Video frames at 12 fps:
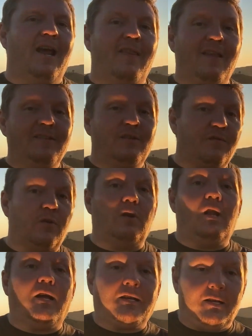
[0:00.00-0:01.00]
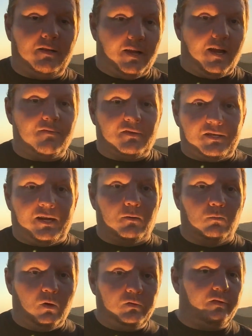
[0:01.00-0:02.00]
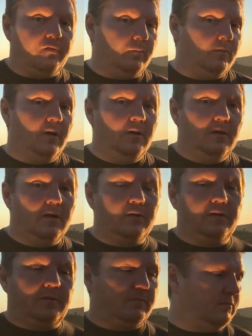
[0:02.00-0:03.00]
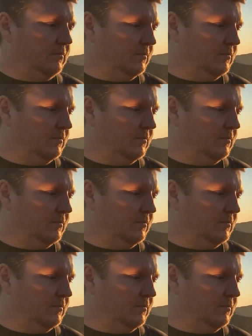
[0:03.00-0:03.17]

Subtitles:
And that's if they're lucky they have a tent. Most of them are just